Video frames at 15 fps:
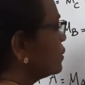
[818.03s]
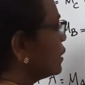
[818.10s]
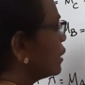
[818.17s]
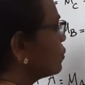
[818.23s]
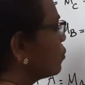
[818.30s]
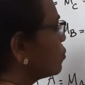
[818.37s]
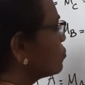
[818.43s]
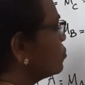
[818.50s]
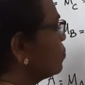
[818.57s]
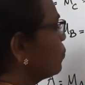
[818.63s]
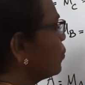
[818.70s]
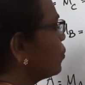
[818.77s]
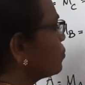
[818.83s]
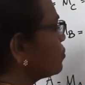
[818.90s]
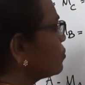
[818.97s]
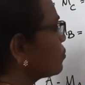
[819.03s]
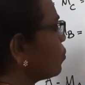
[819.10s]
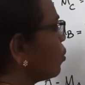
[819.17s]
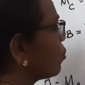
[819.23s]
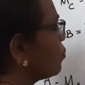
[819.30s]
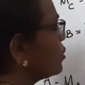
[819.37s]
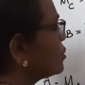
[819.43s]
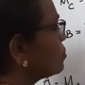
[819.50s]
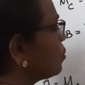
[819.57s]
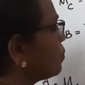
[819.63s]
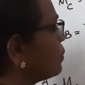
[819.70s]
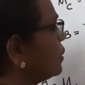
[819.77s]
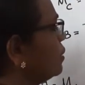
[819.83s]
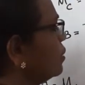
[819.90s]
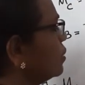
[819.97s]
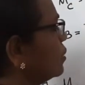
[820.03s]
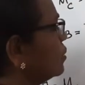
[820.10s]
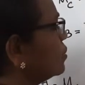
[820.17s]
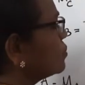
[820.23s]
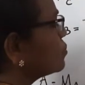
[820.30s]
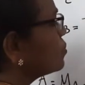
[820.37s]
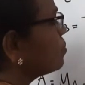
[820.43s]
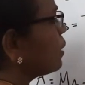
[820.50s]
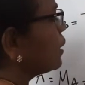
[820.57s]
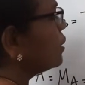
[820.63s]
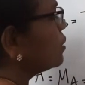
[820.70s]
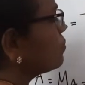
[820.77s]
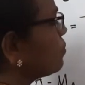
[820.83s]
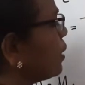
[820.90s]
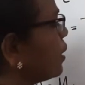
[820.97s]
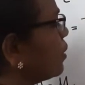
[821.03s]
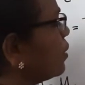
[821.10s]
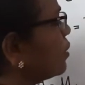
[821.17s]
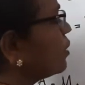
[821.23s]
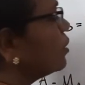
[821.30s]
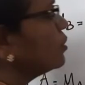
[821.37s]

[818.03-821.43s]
That also produces clockwise moment. So minus 500